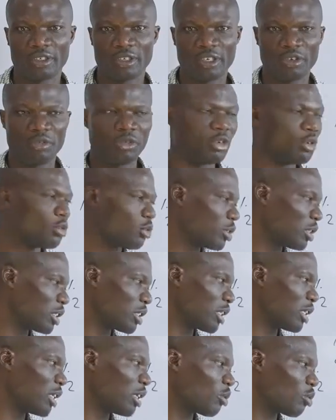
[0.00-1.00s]
If it was a
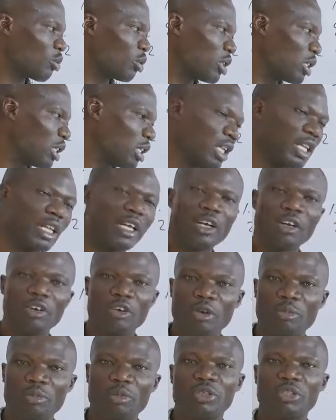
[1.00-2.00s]
certain quantity, then
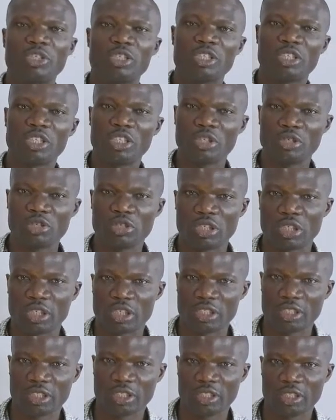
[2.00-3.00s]
it will be 16
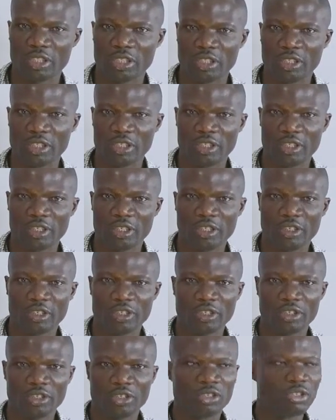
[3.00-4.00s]
units.
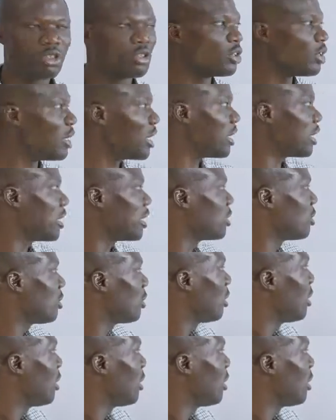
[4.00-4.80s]
So that is